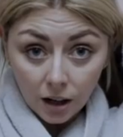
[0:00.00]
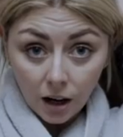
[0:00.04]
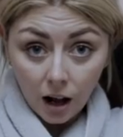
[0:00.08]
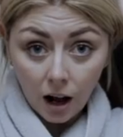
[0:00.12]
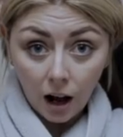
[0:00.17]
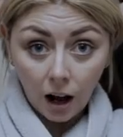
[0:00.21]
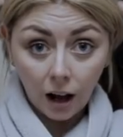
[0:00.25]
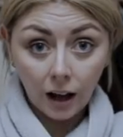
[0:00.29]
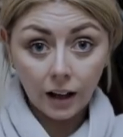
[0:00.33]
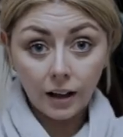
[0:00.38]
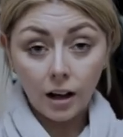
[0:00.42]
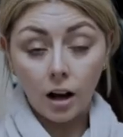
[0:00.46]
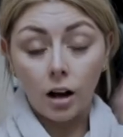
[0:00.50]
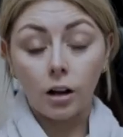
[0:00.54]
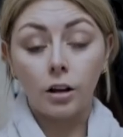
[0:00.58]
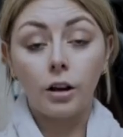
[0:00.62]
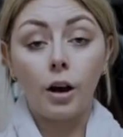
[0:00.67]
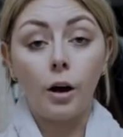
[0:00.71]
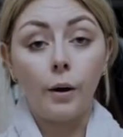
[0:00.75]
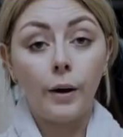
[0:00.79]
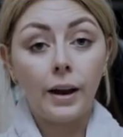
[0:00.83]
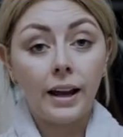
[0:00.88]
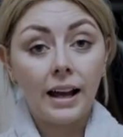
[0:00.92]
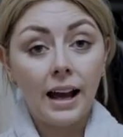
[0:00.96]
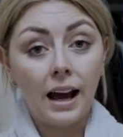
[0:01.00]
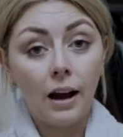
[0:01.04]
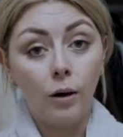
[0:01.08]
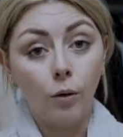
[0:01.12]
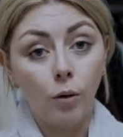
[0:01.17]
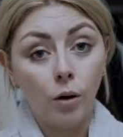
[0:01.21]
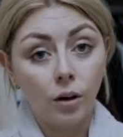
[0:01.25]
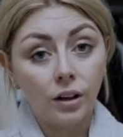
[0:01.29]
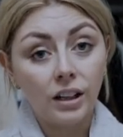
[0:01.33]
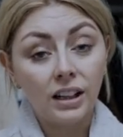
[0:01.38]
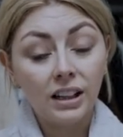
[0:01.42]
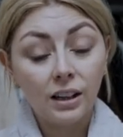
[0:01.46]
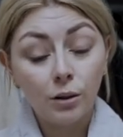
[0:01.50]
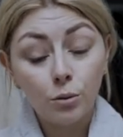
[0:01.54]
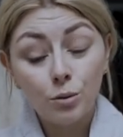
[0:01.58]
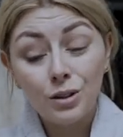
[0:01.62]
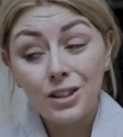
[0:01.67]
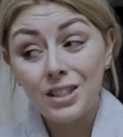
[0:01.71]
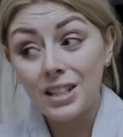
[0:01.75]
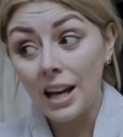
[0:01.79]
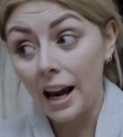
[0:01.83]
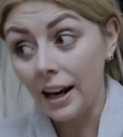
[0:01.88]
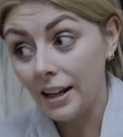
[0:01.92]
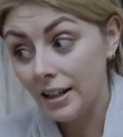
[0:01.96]
and I are going out on a little
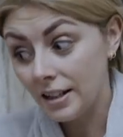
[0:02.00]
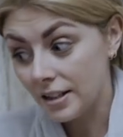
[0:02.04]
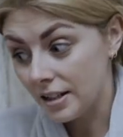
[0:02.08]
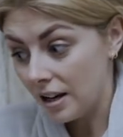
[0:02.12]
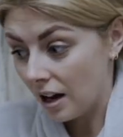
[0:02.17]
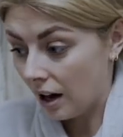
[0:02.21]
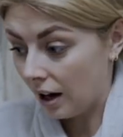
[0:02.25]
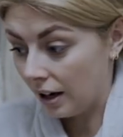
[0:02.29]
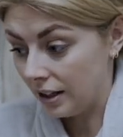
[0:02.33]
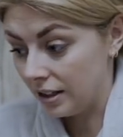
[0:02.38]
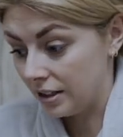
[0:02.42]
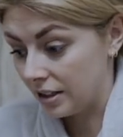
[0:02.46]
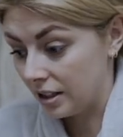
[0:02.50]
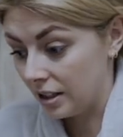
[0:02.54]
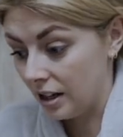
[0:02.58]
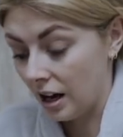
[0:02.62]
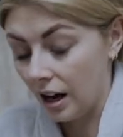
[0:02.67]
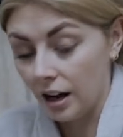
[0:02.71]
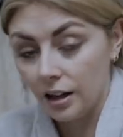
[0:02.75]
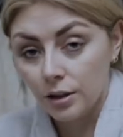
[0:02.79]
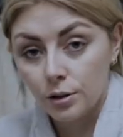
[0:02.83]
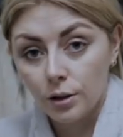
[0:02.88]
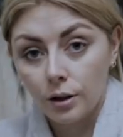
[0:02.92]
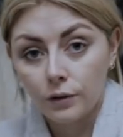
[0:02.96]
date night tonight,